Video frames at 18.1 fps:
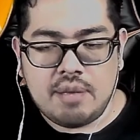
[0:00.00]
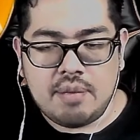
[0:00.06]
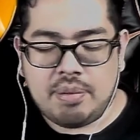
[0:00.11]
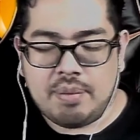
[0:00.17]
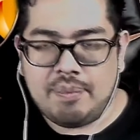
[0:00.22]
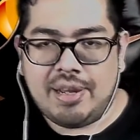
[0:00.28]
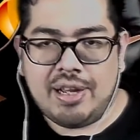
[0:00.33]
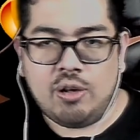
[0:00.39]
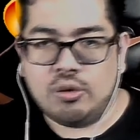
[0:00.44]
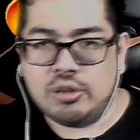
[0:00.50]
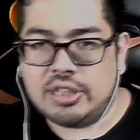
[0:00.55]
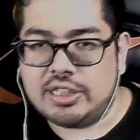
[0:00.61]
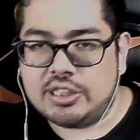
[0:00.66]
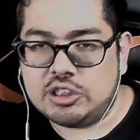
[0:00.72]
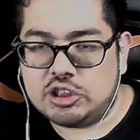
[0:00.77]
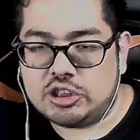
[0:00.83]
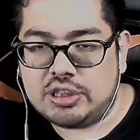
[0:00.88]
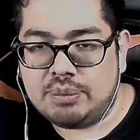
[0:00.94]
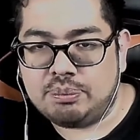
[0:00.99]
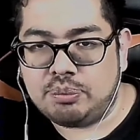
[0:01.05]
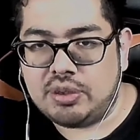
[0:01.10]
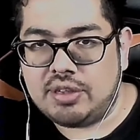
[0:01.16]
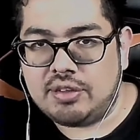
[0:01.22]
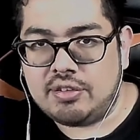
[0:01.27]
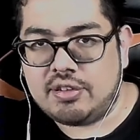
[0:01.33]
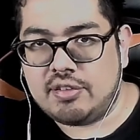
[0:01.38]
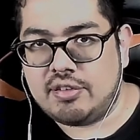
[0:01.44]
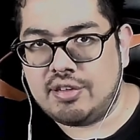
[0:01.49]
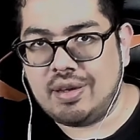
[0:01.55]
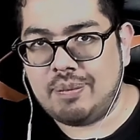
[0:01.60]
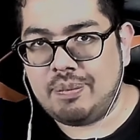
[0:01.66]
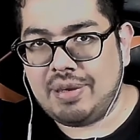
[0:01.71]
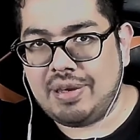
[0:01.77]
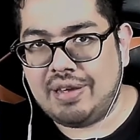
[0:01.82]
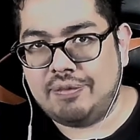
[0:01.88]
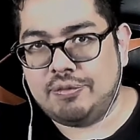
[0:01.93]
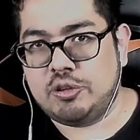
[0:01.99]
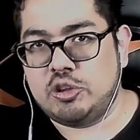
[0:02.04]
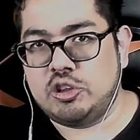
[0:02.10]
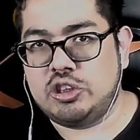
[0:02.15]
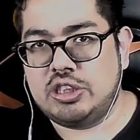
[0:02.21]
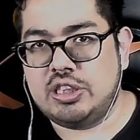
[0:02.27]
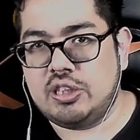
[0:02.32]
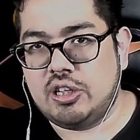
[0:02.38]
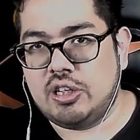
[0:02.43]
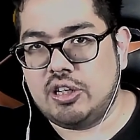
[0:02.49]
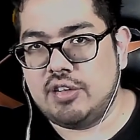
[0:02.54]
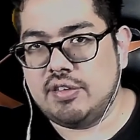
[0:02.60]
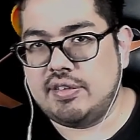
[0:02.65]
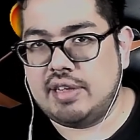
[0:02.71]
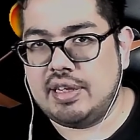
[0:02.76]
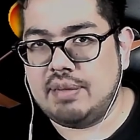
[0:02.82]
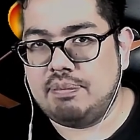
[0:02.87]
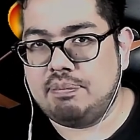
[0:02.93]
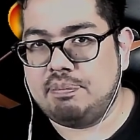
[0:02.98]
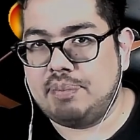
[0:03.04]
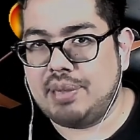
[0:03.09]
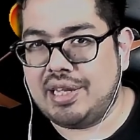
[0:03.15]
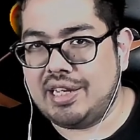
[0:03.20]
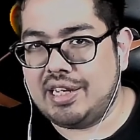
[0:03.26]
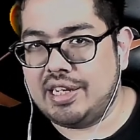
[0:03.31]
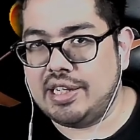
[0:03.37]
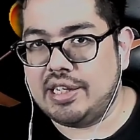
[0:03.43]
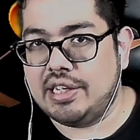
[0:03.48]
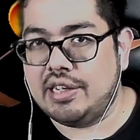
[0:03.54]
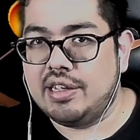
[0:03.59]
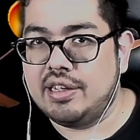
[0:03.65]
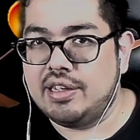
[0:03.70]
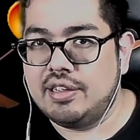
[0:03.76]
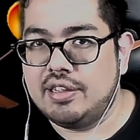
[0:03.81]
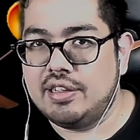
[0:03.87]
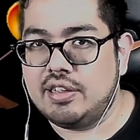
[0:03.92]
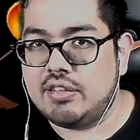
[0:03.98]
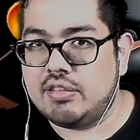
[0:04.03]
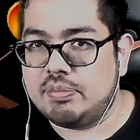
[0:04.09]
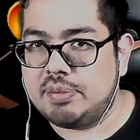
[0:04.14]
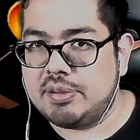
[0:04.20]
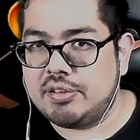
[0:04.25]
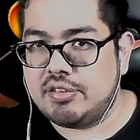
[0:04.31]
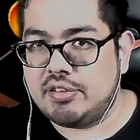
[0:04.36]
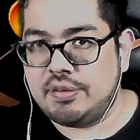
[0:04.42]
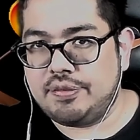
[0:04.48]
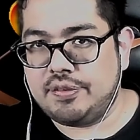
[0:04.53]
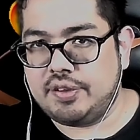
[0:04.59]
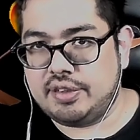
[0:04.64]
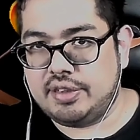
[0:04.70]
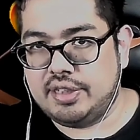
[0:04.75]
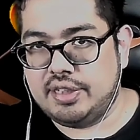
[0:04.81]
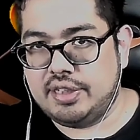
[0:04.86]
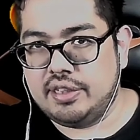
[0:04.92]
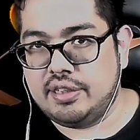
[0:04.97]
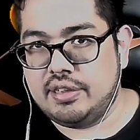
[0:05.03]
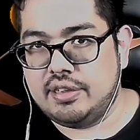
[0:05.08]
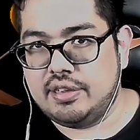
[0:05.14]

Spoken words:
But my whole thing is she brings this up after she caused him pain specifically.